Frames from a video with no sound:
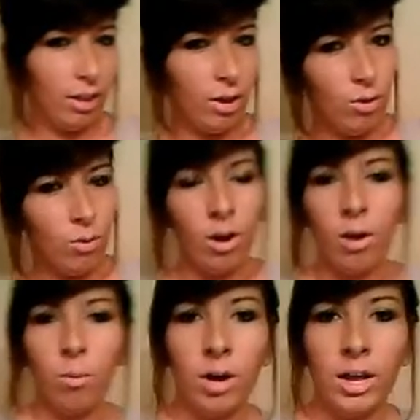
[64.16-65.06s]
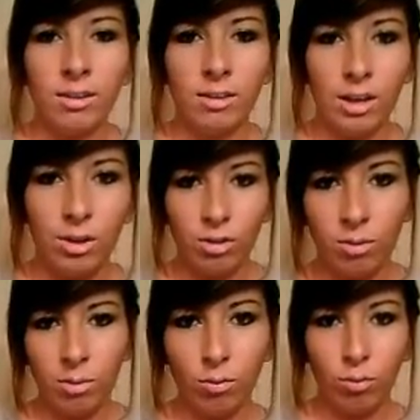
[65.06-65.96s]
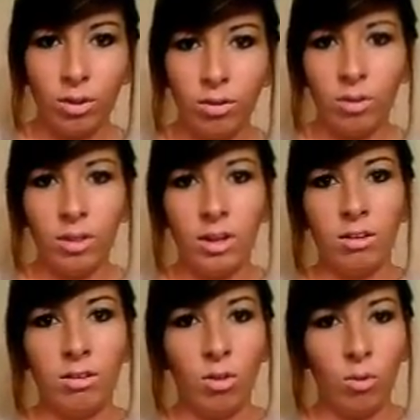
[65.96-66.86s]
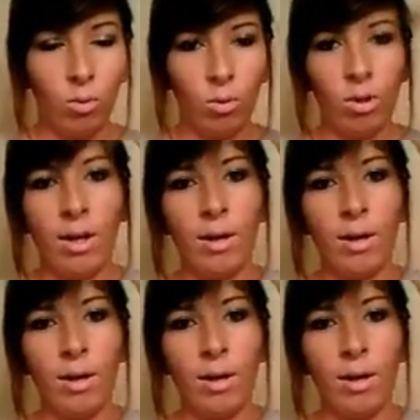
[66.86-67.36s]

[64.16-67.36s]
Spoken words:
who I was. I used to be really, really into the whole